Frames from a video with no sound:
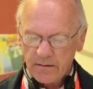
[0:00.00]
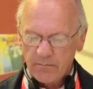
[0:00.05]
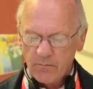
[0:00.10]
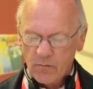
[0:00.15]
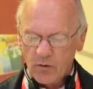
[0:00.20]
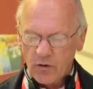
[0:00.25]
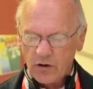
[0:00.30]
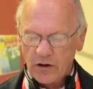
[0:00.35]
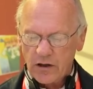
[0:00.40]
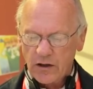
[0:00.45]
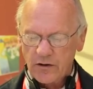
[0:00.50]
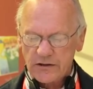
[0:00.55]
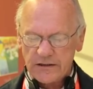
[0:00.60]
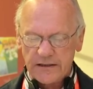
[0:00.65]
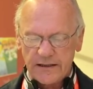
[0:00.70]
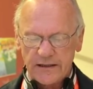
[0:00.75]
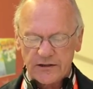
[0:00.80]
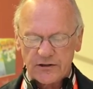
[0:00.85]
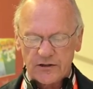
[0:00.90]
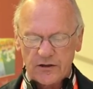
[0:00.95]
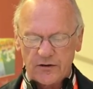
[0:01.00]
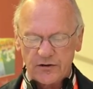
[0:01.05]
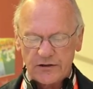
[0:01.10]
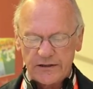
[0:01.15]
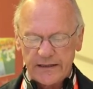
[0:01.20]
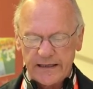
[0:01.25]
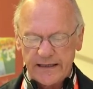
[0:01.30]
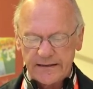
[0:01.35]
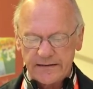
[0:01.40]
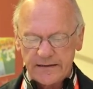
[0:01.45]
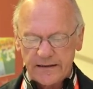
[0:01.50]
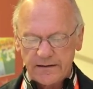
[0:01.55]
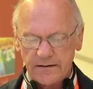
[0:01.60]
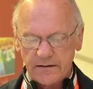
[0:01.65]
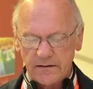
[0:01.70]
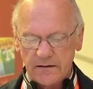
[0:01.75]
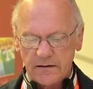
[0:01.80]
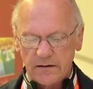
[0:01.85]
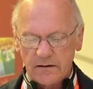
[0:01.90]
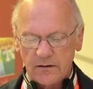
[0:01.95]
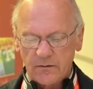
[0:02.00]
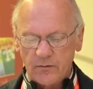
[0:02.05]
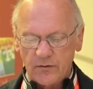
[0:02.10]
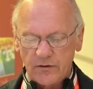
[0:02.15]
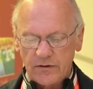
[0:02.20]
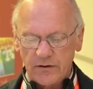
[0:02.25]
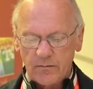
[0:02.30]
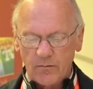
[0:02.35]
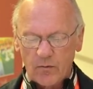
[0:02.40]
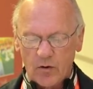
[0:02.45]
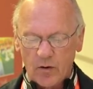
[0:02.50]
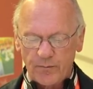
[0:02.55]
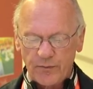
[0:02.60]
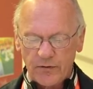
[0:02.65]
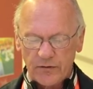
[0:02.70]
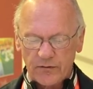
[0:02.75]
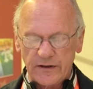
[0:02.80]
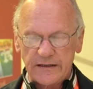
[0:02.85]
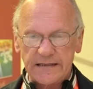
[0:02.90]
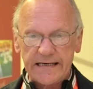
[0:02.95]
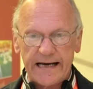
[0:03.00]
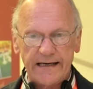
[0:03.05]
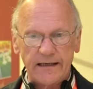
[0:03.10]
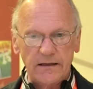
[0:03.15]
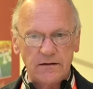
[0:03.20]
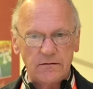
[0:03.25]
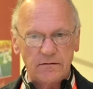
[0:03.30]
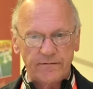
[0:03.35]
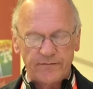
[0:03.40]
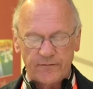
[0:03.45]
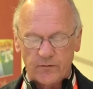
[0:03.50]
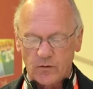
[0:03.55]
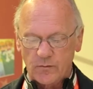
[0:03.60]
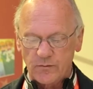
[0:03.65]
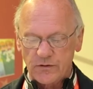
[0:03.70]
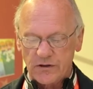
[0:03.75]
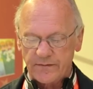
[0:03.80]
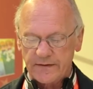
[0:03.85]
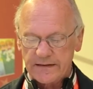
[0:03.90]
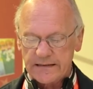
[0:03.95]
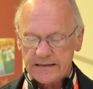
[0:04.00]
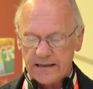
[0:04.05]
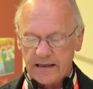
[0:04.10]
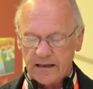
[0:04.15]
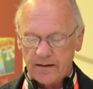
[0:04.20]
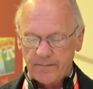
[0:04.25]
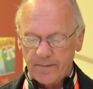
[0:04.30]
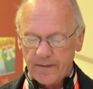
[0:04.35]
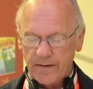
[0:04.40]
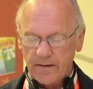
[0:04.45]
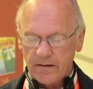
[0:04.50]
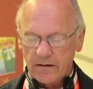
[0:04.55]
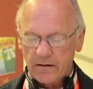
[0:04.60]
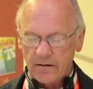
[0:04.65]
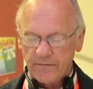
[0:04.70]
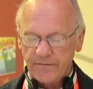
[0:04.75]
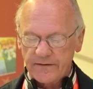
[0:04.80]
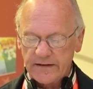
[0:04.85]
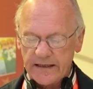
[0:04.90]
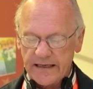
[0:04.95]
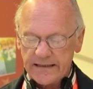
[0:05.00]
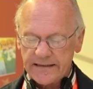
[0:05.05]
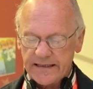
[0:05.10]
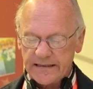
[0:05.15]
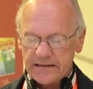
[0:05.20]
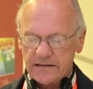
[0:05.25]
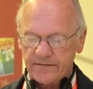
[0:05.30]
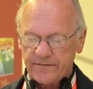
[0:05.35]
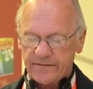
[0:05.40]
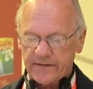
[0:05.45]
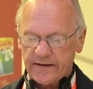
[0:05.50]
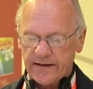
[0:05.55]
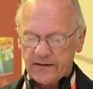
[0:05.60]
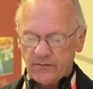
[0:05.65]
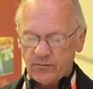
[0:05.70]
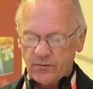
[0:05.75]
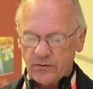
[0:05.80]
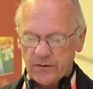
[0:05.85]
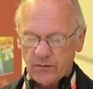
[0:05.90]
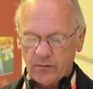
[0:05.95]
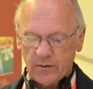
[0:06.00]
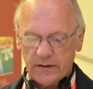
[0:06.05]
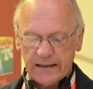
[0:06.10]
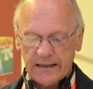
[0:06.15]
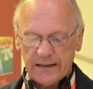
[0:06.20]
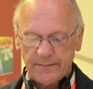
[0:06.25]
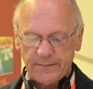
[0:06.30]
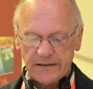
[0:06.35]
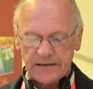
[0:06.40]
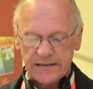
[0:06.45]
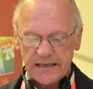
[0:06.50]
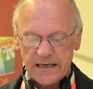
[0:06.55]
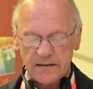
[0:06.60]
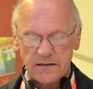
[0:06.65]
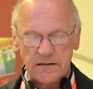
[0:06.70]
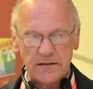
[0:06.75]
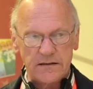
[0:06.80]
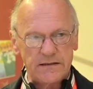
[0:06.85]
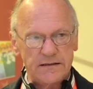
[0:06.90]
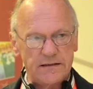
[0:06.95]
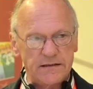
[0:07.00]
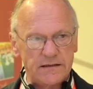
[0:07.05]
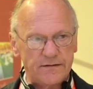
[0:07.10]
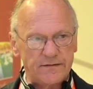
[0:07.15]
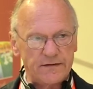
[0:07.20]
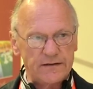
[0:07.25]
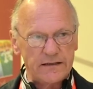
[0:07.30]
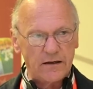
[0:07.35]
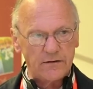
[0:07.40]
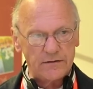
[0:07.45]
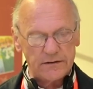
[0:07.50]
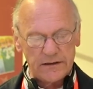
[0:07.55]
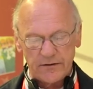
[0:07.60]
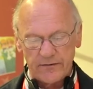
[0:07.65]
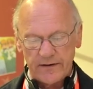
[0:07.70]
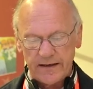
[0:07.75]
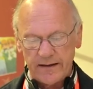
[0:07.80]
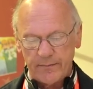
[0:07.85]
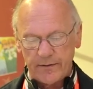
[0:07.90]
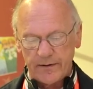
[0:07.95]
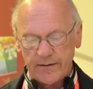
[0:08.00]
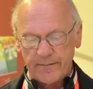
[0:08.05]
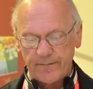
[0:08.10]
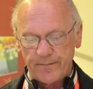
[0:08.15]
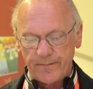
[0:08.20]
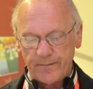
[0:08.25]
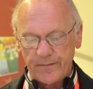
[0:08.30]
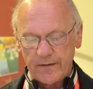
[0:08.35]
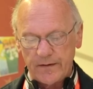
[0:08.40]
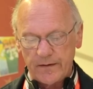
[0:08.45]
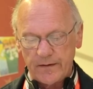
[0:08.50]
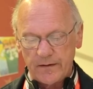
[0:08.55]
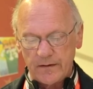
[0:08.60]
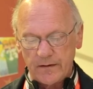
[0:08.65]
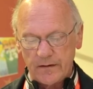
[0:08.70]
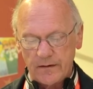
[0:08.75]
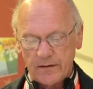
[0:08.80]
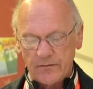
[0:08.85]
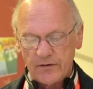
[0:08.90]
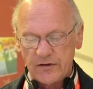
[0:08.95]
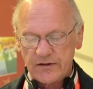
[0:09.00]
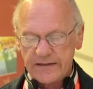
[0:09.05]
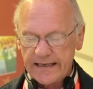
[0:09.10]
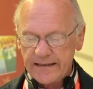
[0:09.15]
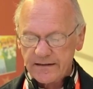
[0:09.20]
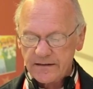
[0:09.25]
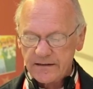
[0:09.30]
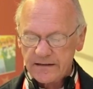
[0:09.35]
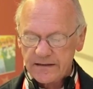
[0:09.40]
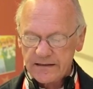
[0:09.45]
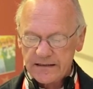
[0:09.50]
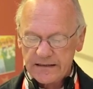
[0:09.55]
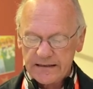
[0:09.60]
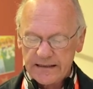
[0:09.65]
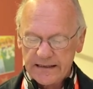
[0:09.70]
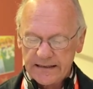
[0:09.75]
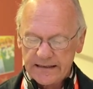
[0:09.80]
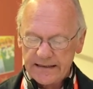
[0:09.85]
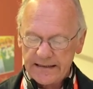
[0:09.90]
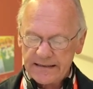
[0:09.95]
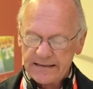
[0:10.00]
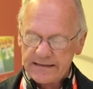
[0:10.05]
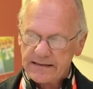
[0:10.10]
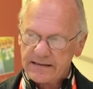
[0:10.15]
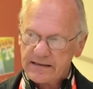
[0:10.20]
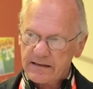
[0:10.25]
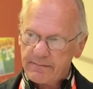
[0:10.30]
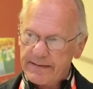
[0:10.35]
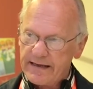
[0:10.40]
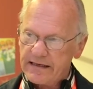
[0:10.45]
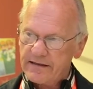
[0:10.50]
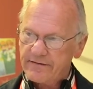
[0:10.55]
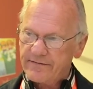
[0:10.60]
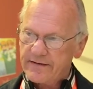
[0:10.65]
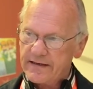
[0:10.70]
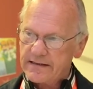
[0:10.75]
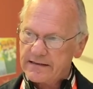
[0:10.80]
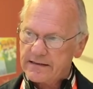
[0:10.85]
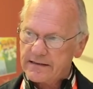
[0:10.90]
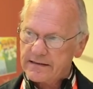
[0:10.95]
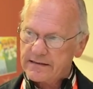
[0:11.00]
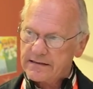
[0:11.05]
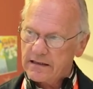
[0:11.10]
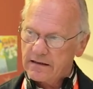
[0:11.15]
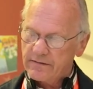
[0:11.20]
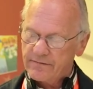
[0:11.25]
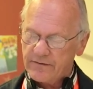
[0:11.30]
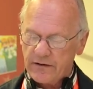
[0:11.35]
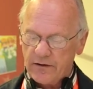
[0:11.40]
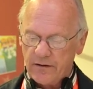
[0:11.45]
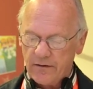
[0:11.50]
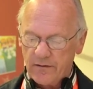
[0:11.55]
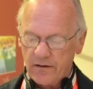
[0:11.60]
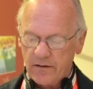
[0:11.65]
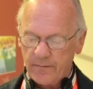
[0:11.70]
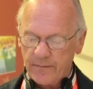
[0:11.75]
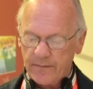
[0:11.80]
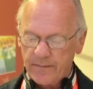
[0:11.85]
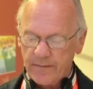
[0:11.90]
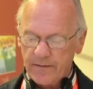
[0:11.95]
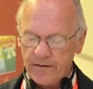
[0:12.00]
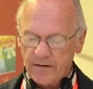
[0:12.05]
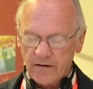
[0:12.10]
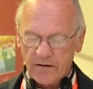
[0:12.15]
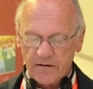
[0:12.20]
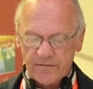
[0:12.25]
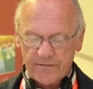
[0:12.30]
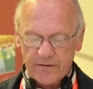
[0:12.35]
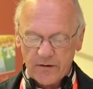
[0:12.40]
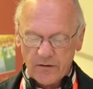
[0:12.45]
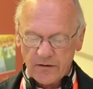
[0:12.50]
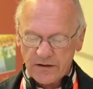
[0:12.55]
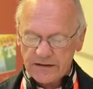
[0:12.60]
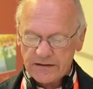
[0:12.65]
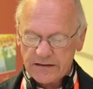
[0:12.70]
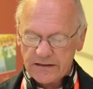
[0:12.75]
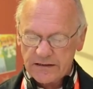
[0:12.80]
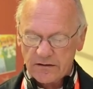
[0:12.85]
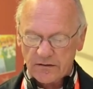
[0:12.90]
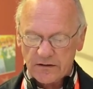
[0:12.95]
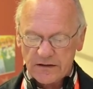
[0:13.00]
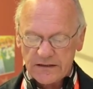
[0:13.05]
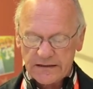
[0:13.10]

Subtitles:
more closely associated with the more puritanical forms of Islam, often identified with the Wahhabi tendencies of Saudi Arabia. The tendency, at least as it manifests itself in Europe, focuses on